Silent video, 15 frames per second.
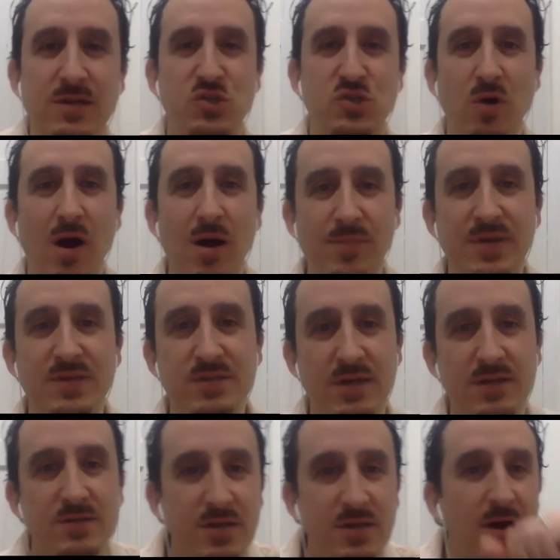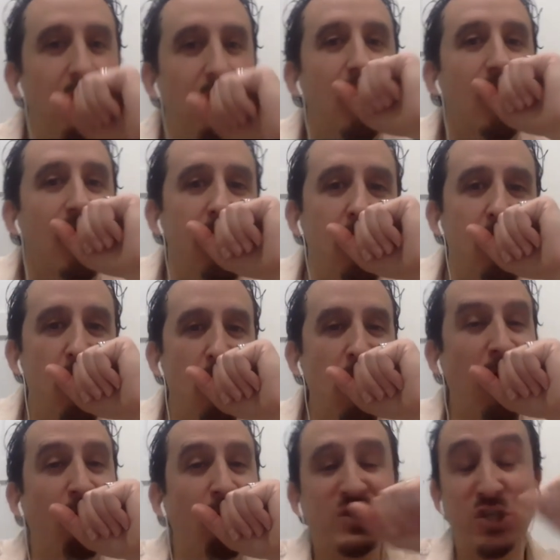strong business,
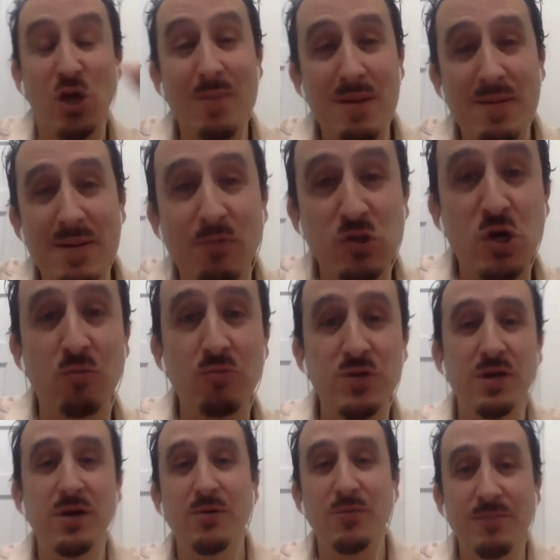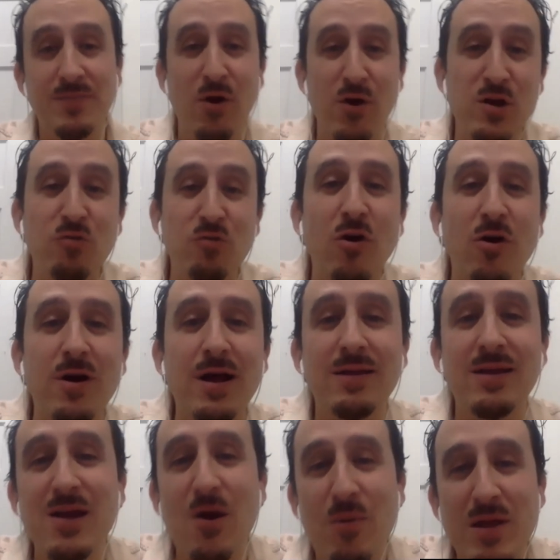which so many people don't do. Or you learn
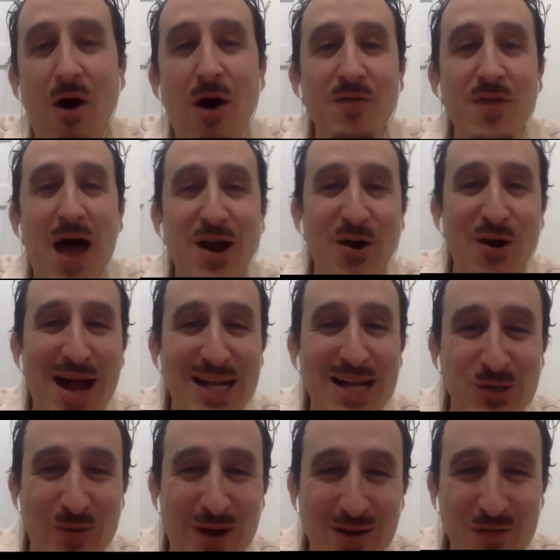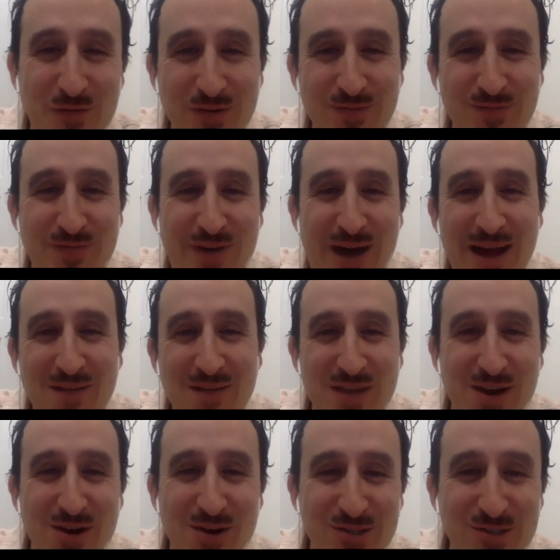on, we all knock our heads around for 5
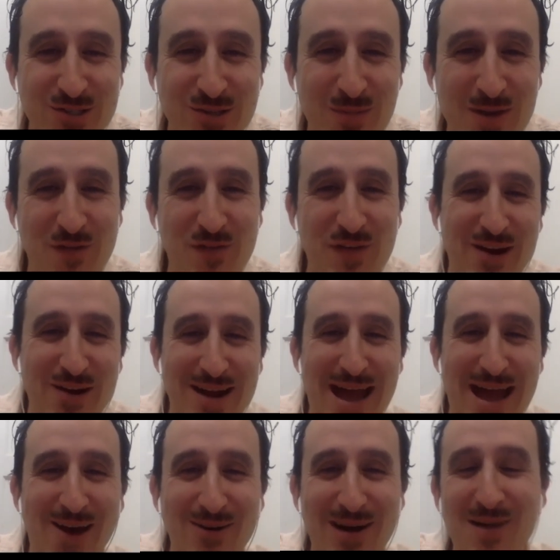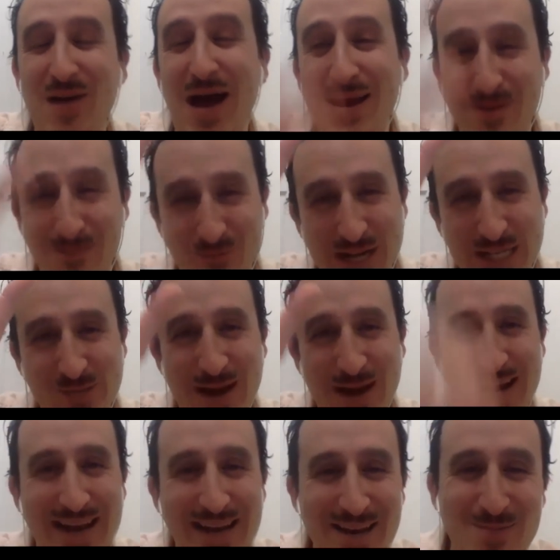years or something to figure it out. I raise my
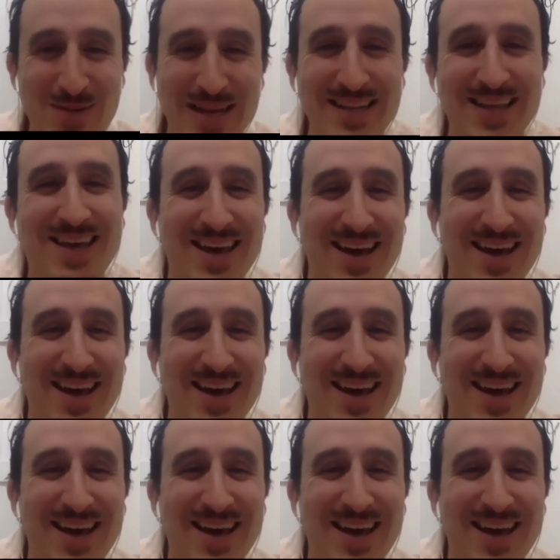hand. I mean,